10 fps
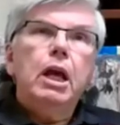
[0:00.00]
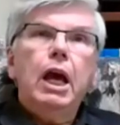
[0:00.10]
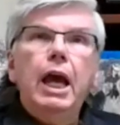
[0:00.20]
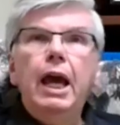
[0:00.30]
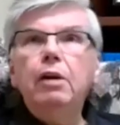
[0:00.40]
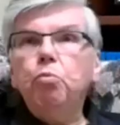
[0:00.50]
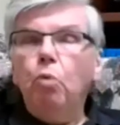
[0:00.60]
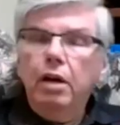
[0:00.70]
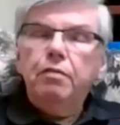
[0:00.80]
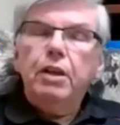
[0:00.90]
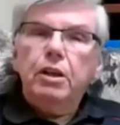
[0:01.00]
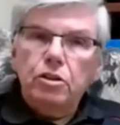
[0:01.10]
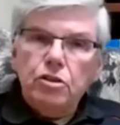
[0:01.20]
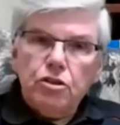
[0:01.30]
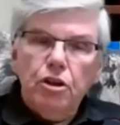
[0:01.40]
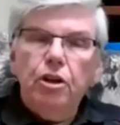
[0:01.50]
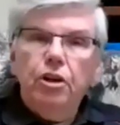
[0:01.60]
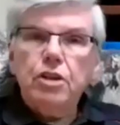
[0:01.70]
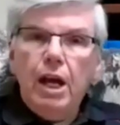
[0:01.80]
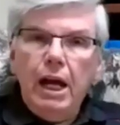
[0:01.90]
And one of the
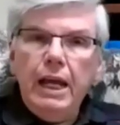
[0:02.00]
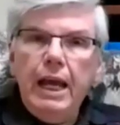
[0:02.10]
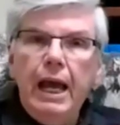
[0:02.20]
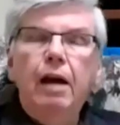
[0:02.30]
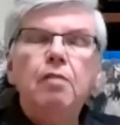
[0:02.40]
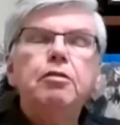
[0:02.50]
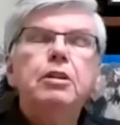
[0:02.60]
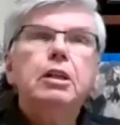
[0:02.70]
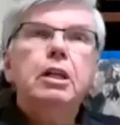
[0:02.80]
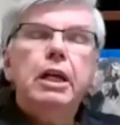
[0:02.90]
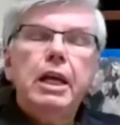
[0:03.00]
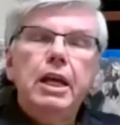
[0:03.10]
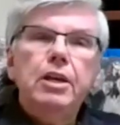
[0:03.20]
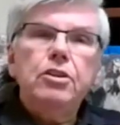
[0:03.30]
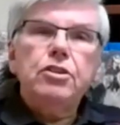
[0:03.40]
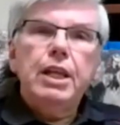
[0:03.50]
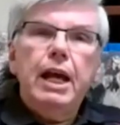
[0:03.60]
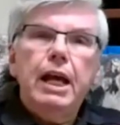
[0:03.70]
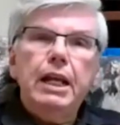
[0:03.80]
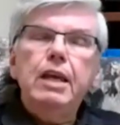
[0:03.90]
concerns I have is
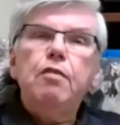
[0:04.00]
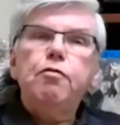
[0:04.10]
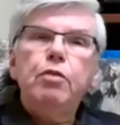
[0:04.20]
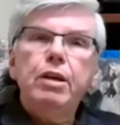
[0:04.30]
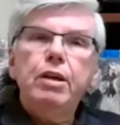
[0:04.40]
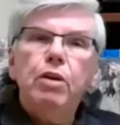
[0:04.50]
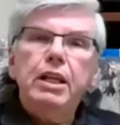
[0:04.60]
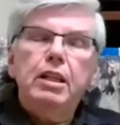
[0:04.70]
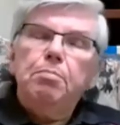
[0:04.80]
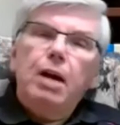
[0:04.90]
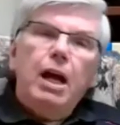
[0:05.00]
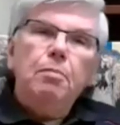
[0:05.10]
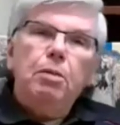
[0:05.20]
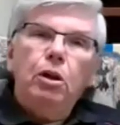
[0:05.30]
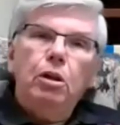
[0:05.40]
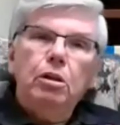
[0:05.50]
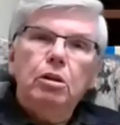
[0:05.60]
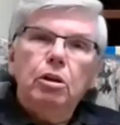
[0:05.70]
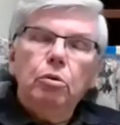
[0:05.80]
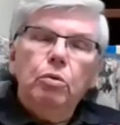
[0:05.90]
that if we read the Bible
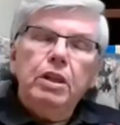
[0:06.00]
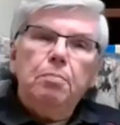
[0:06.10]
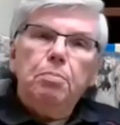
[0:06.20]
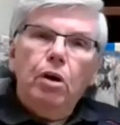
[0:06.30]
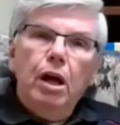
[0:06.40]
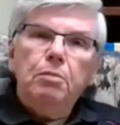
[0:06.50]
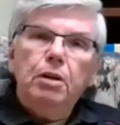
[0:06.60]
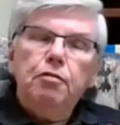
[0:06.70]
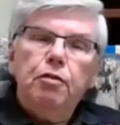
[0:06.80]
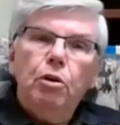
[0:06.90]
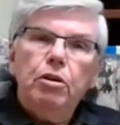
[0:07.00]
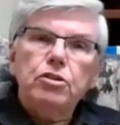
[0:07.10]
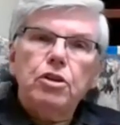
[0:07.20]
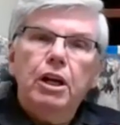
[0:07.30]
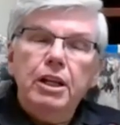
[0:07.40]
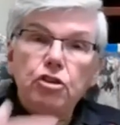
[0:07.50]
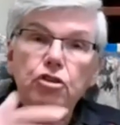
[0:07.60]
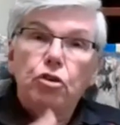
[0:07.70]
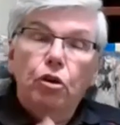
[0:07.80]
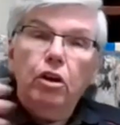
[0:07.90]
with a primary focus on
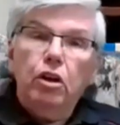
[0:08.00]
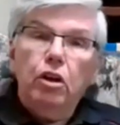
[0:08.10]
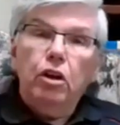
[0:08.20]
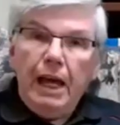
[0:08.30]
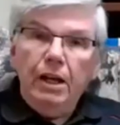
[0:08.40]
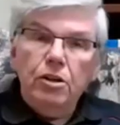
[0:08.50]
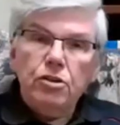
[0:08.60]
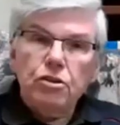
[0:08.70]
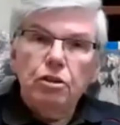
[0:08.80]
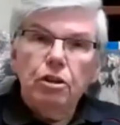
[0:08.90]
historical matters,